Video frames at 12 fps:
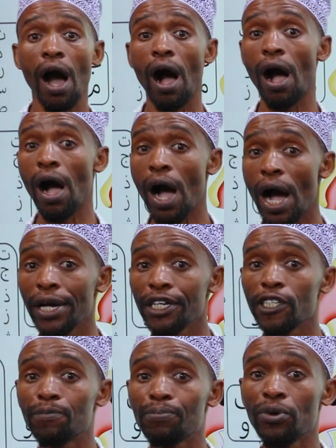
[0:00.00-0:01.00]
Hha
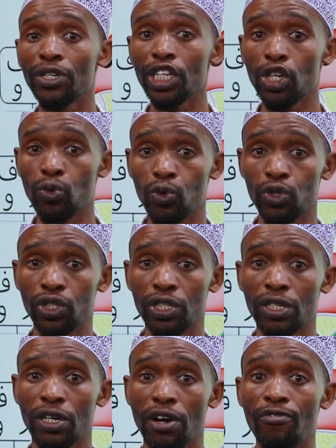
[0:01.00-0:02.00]
is produced
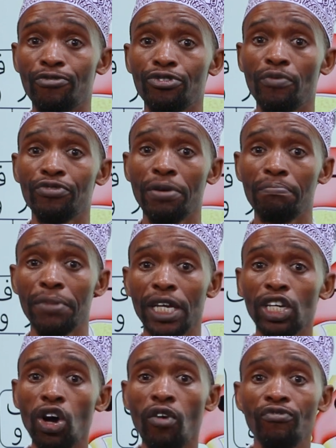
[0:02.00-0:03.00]
from the
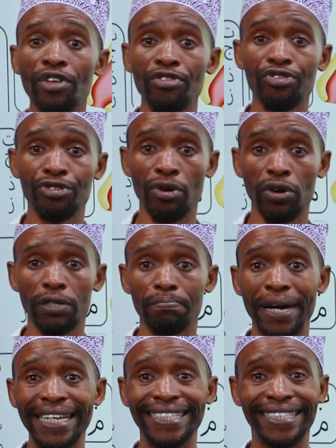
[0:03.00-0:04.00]
middle of the throat
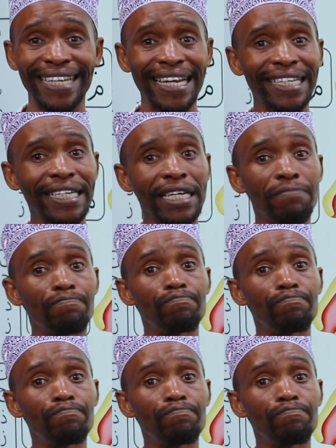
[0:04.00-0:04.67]
by gently